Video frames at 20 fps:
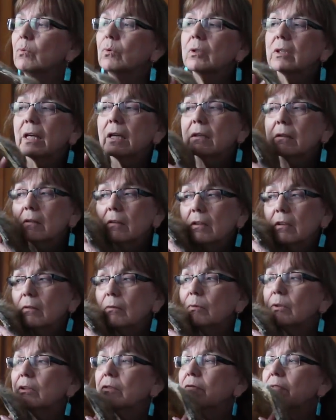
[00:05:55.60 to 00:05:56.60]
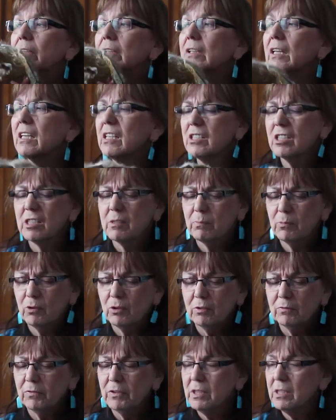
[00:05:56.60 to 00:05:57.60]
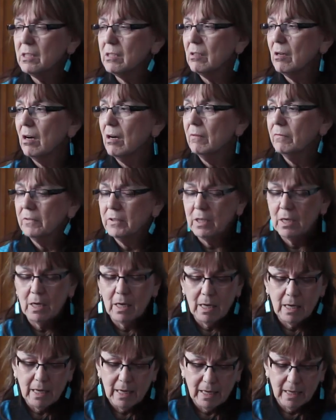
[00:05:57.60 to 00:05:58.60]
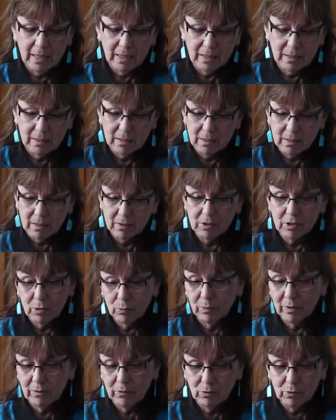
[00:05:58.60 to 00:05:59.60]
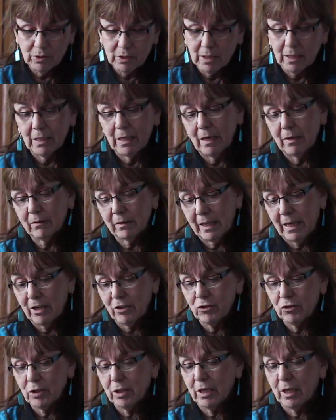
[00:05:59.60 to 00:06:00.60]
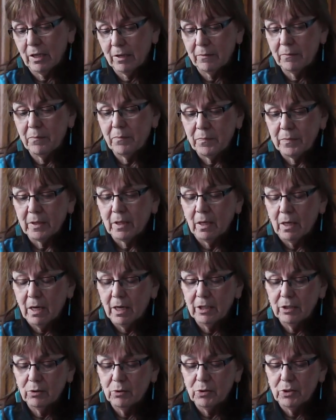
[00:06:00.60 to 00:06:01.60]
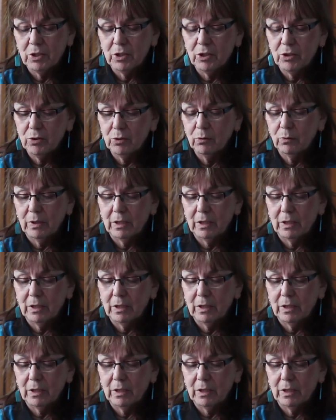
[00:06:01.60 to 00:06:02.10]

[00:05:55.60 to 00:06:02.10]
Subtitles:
will feel that, because it's beautifully soft. And so we use it. And actually, I use it too